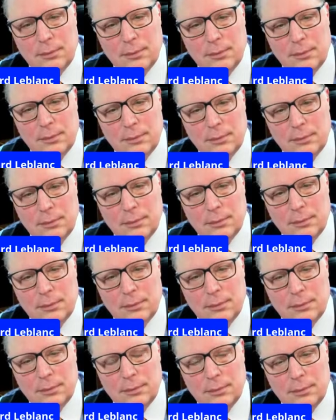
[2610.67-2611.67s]

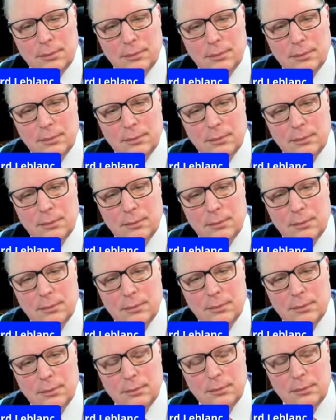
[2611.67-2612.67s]

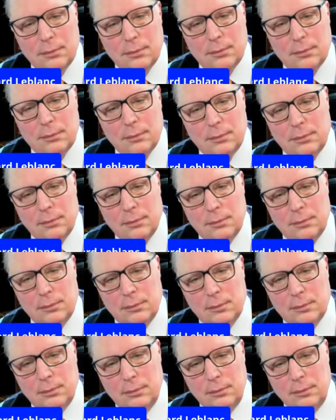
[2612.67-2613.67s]

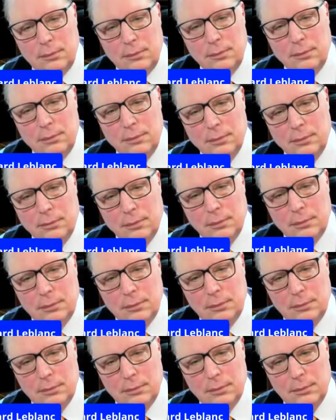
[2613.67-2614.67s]

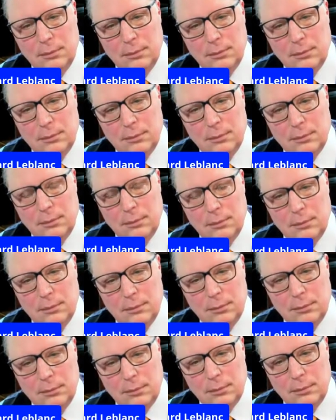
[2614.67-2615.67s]

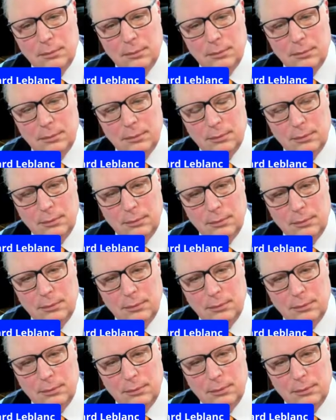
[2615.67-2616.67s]

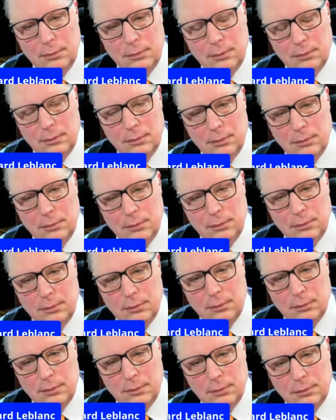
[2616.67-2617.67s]

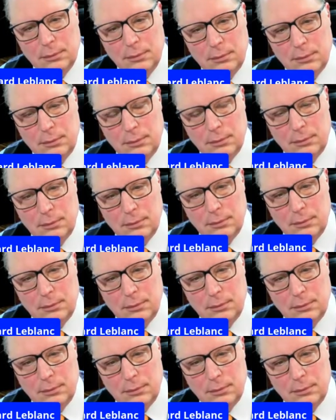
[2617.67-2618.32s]
(not speaking)